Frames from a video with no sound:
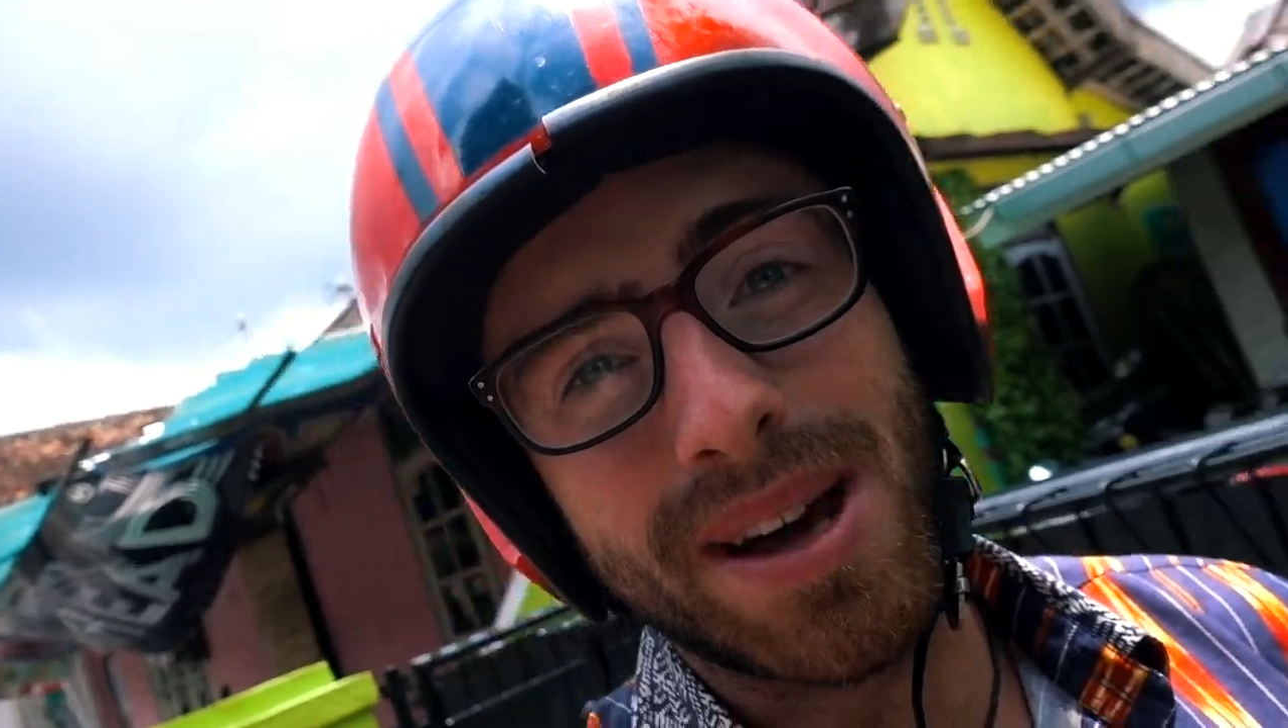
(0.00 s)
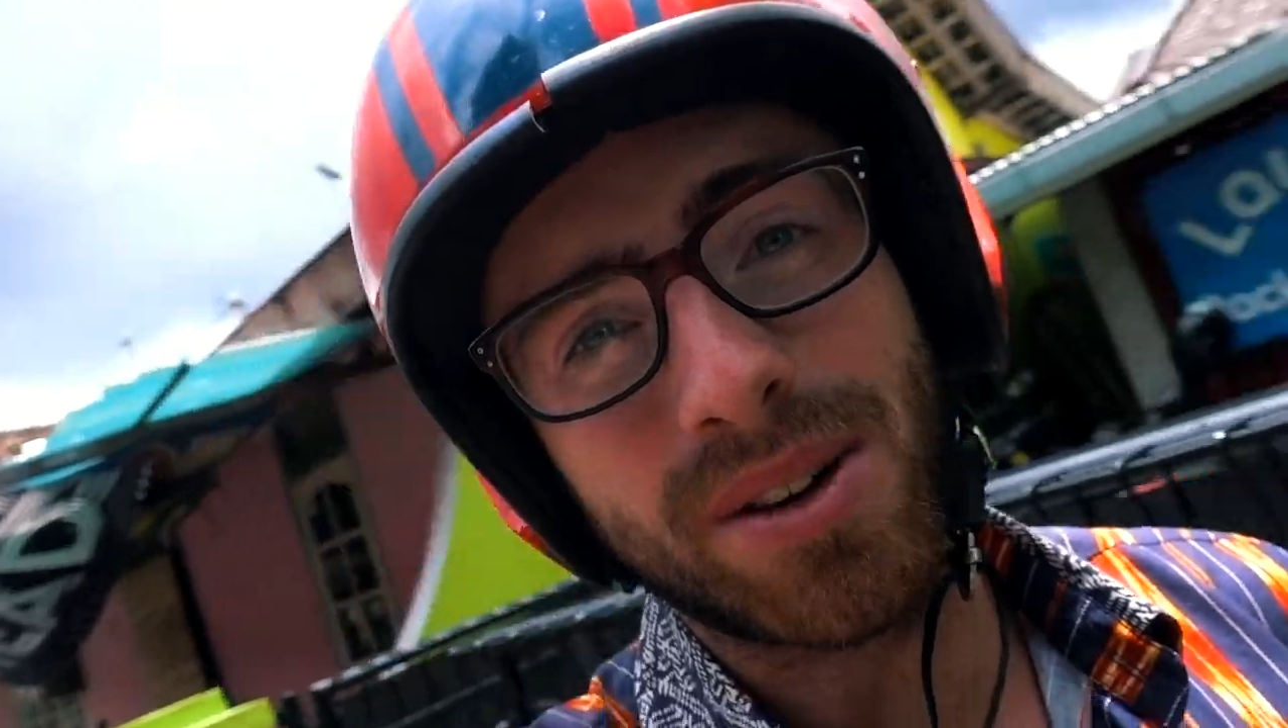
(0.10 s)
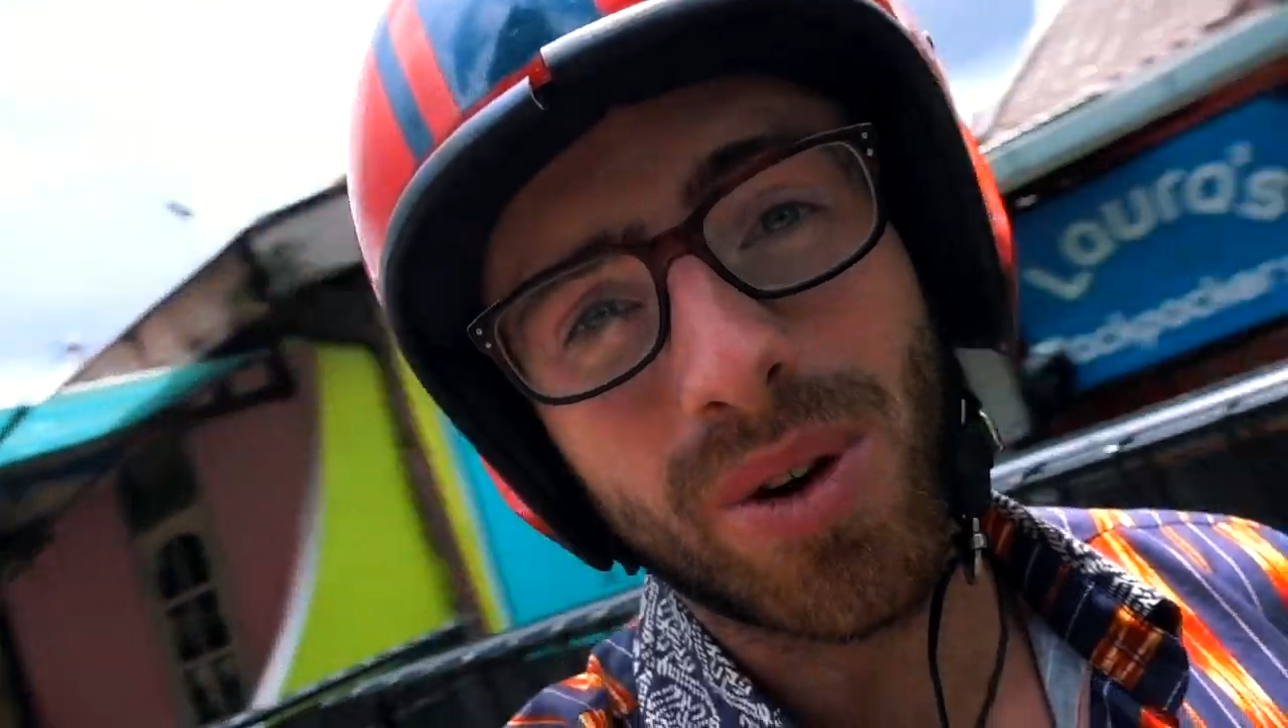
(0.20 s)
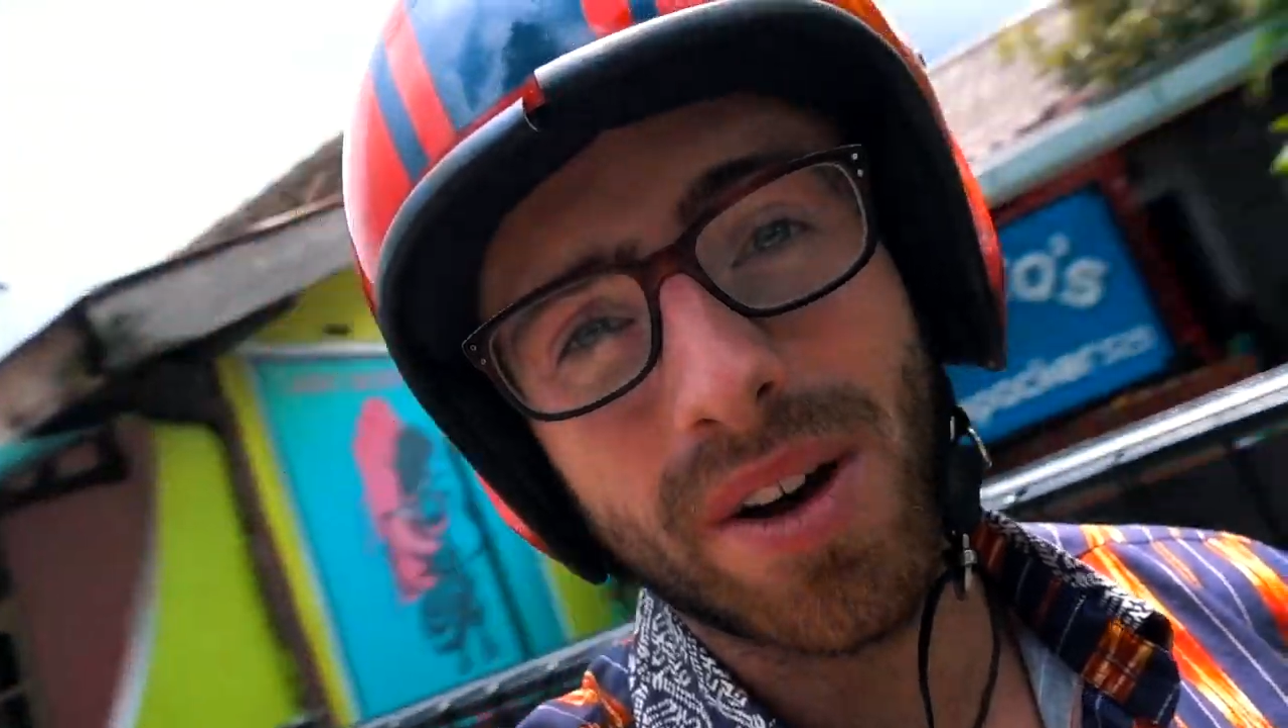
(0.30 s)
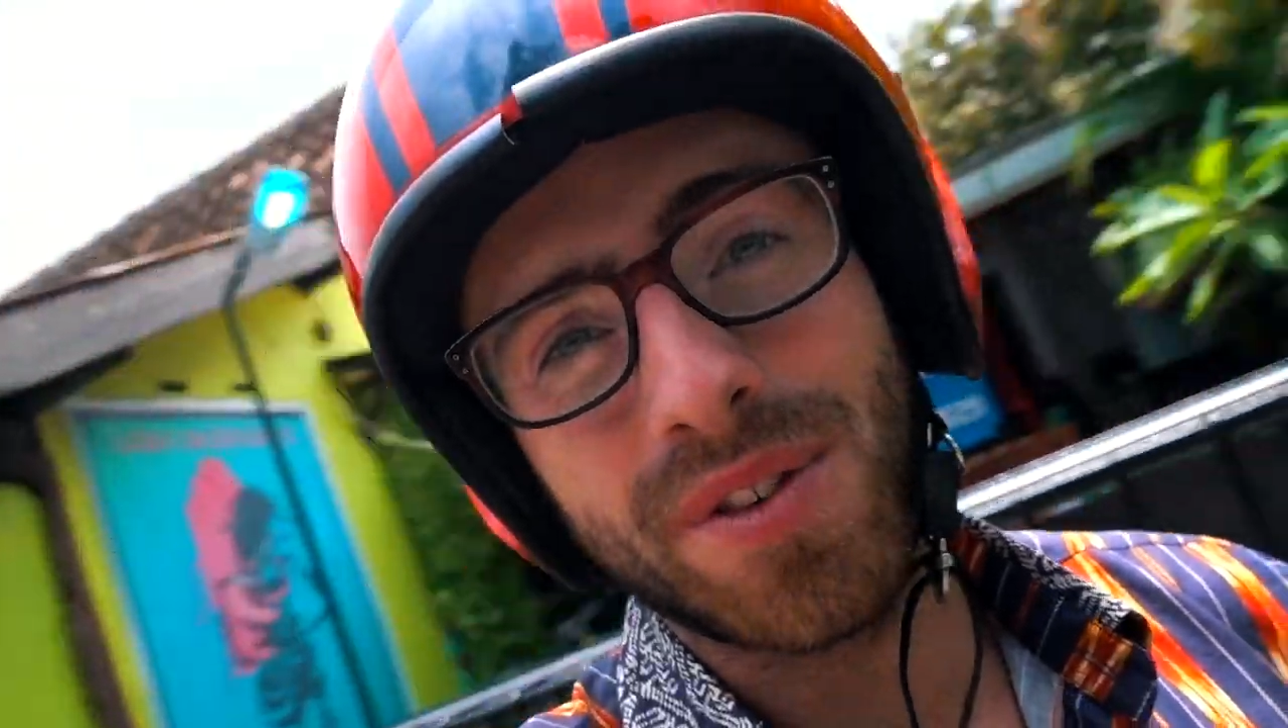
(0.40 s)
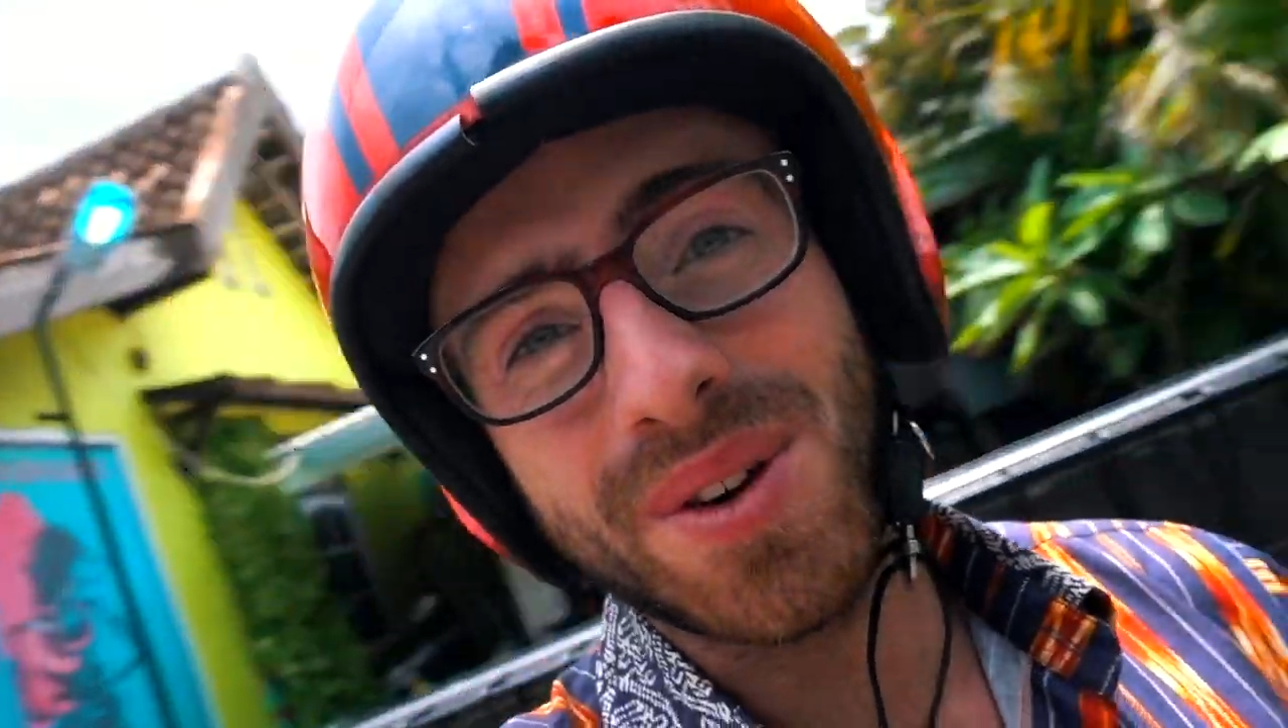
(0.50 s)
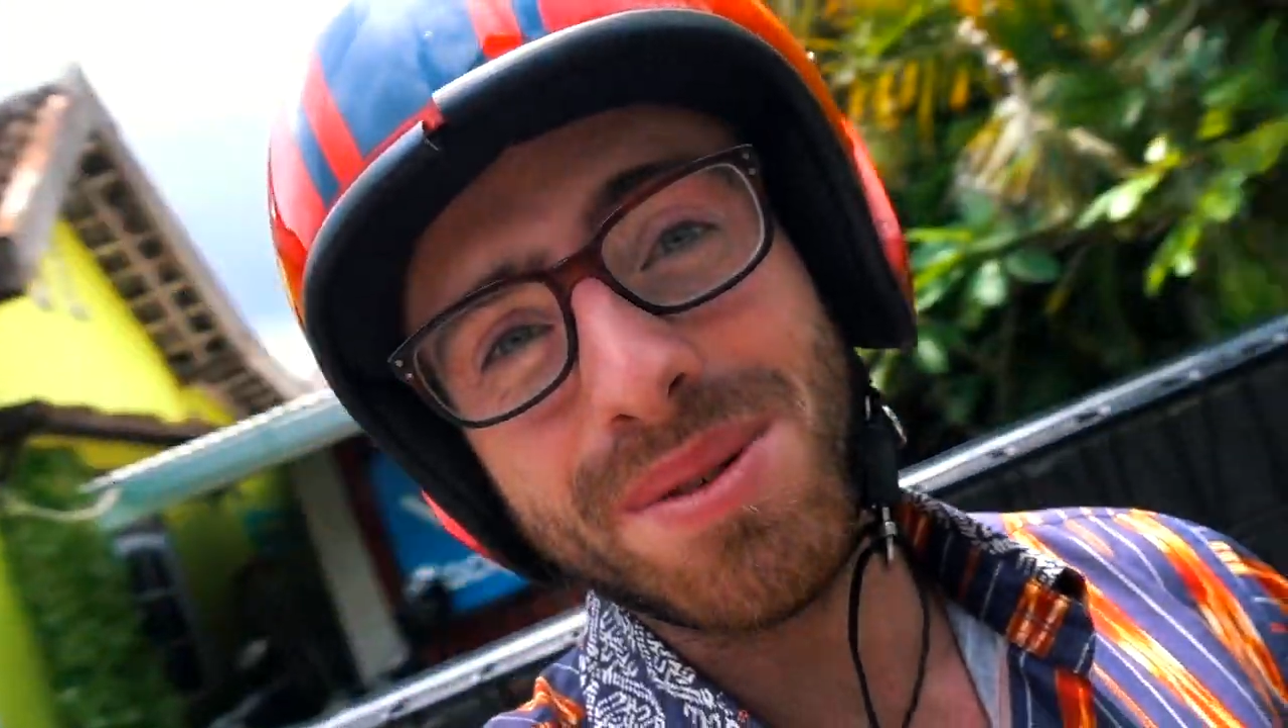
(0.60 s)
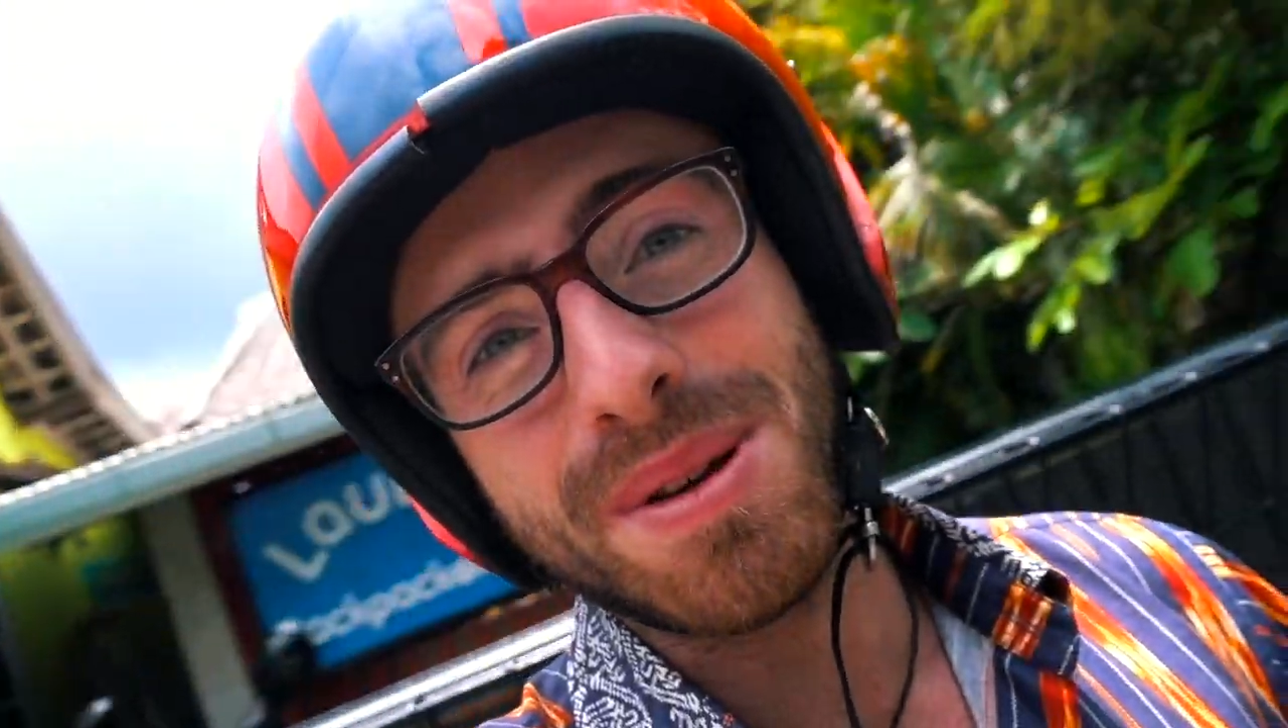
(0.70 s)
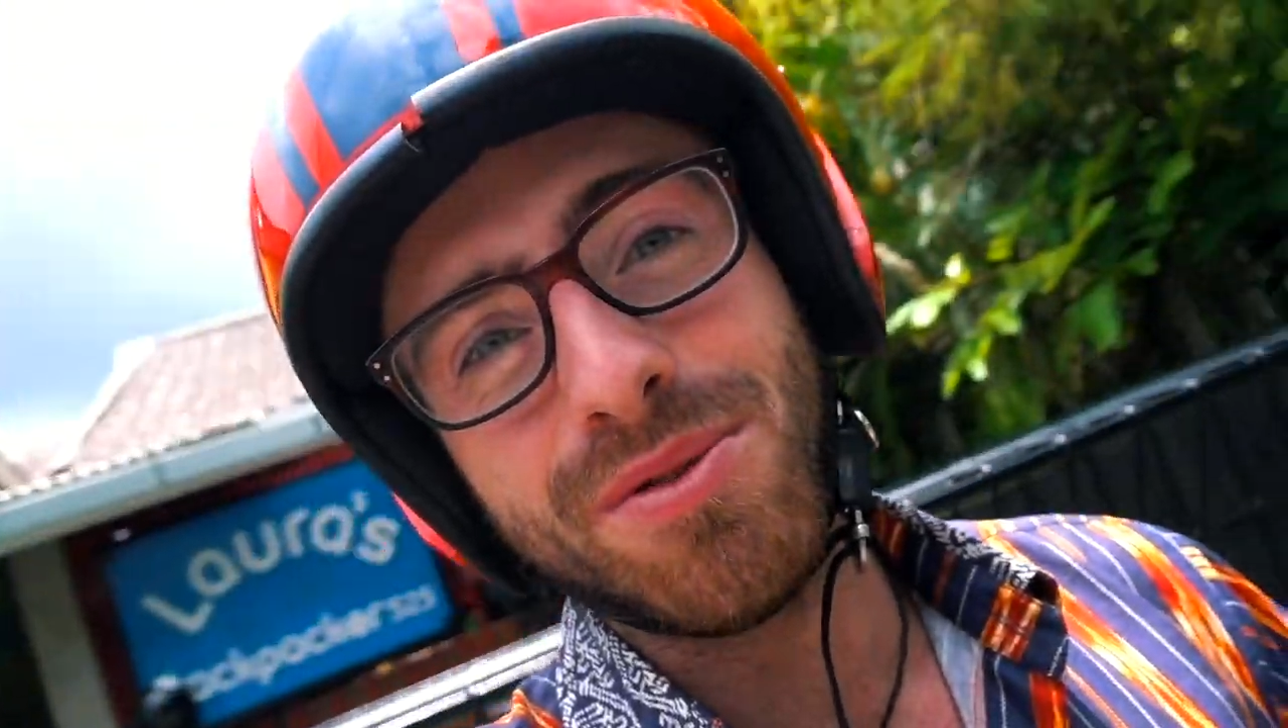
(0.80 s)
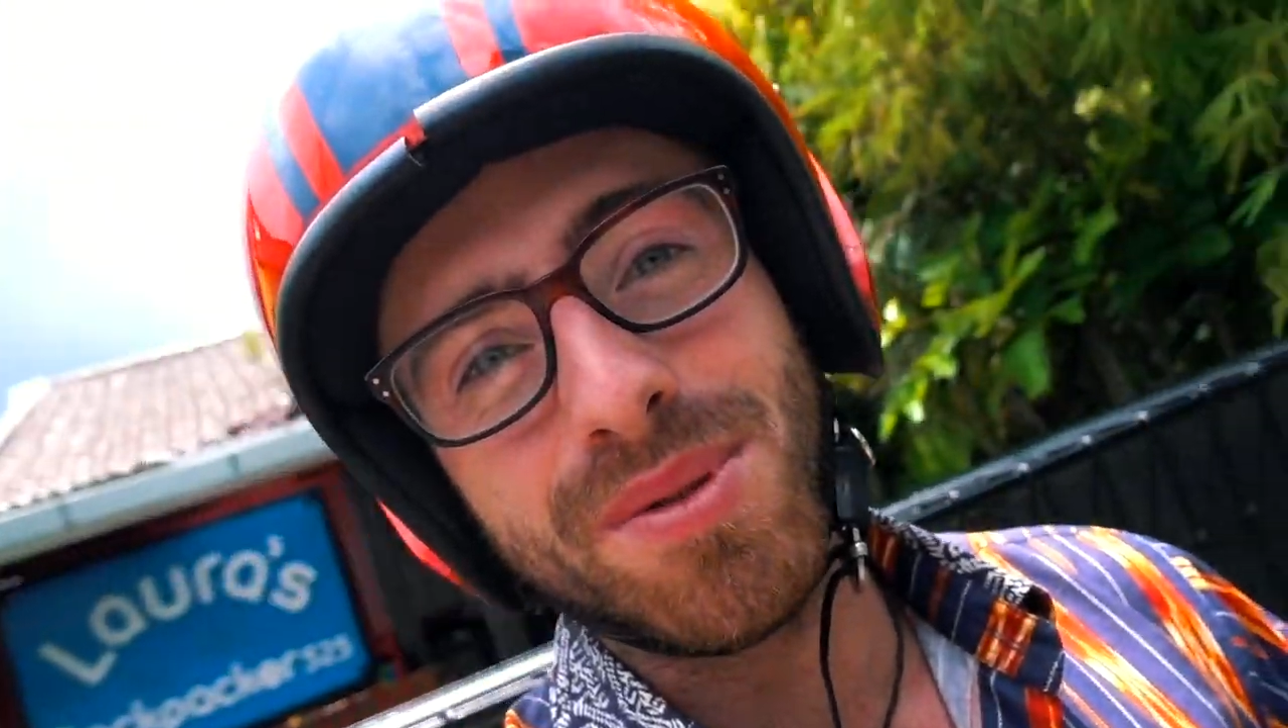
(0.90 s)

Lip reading: and quite a few other people